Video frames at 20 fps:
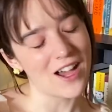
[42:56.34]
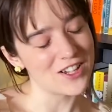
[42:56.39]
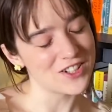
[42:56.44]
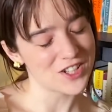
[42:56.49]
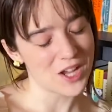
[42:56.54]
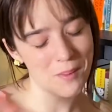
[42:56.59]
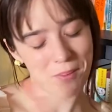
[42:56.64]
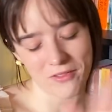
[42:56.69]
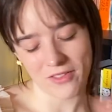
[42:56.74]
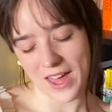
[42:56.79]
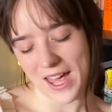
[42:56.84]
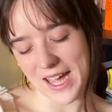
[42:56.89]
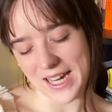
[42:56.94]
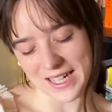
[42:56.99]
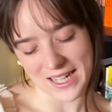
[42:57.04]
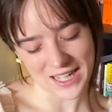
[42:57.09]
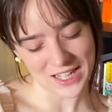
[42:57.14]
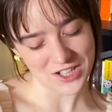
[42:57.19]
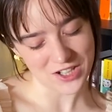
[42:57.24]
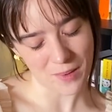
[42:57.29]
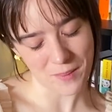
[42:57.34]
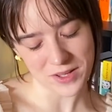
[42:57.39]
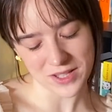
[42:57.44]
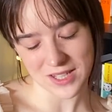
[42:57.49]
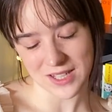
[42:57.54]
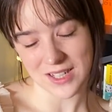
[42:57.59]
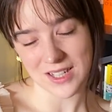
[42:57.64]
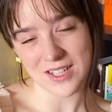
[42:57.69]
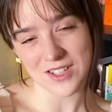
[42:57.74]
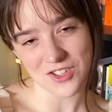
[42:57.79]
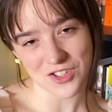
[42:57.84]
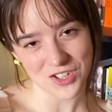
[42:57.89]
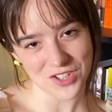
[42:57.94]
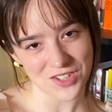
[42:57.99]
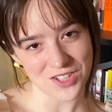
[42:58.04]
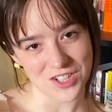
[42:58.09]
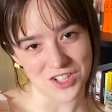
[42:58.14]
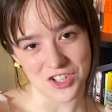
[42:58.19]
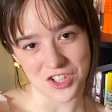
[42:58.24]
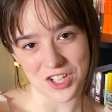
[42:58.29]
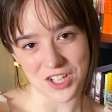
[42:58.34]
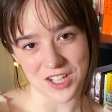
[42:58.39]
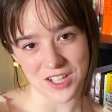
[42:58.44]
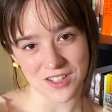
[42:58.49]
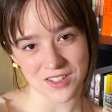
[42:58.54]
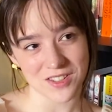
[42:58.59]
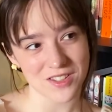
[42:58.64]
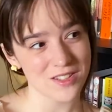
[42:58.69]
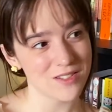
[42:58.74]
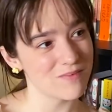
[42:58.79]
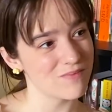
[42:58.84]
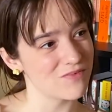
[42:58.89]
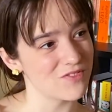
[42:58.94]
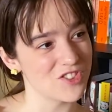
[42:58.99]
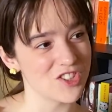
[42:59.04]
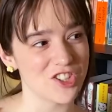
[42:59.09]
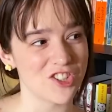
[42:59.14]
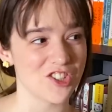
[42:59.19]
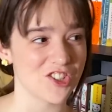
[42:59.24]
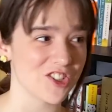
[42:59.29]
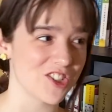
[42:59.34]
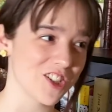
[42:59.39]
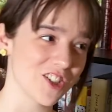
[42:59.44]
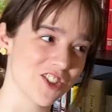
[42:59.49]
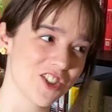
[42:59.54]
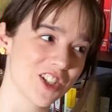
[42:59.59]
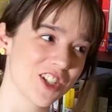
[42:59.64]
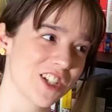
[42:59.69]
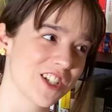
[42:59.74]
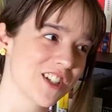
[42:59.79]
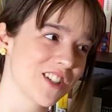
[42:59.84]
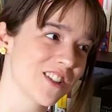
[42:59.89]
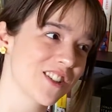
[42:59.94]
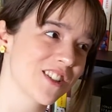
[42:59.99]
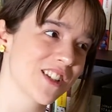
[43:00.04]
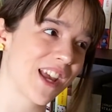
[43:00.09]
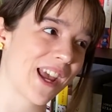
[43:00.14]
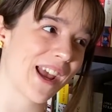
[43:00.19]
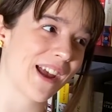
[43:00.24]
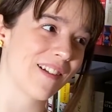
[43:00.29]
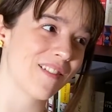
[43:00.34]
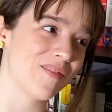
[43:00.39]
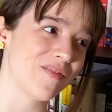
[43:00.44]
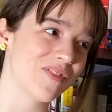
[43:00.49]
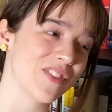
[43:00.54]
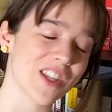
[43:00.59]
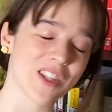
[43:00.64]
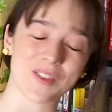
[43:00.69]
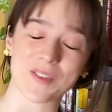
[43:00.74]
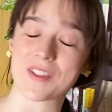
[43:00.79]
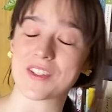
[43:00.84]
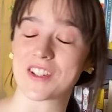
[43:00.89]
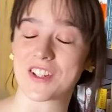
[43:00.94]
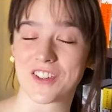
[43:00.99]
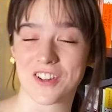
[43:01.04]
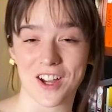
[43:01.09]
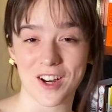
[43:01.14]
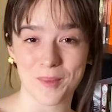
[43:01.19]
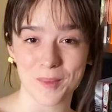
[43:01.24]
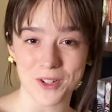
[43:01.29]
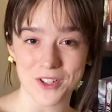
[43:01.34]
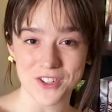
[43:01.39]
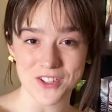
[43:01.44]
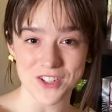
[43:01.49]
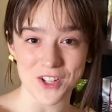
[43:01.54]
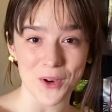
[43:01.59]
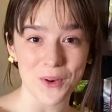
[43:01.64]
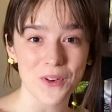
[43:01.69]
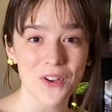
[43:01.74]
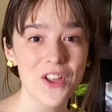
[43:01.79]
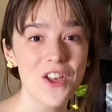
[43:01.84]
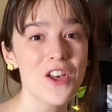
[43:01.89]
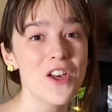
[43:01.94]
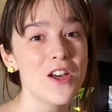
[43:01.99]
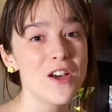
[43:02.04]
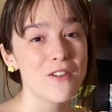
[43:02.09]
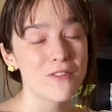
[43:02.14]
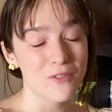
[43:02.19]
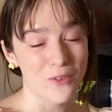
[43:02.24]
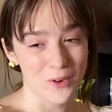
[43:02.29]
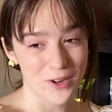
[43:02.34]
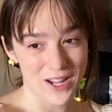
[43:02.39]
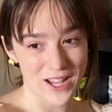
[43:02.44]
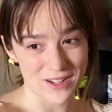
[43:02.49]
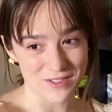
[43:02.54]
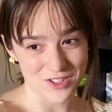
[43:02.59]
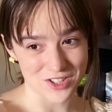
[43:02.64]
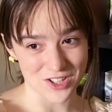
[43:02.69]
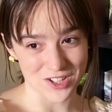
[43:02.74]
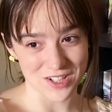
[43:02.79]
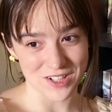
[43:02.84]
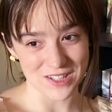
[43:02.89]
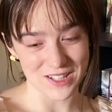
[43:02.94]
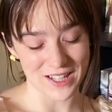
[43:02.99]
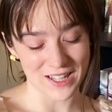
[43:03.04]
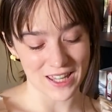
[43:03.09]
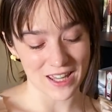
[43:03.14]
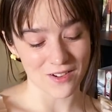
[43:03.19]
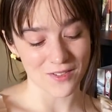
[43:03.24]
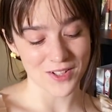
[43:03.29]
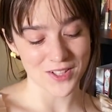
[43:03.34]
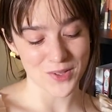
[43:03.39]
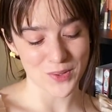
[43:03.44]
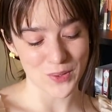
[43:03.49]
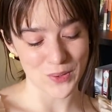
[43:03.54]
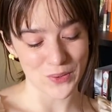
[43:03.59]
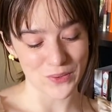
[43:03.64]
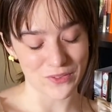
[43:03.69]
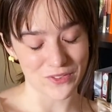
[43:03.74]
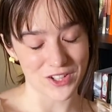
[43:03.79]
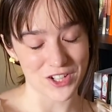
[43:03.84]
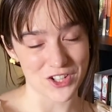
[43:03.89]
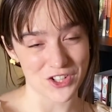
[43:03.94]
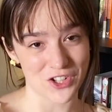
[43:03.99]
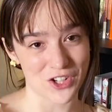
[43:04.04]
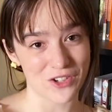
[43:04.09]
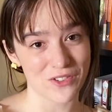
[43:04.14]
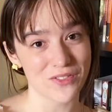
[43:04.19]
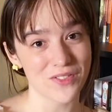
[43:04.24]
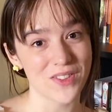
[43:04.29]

On top of that, N.K. Jemisin is just a genius. She's just a genius, and this was incredible. So 4.5 stars. I can't wait to finish off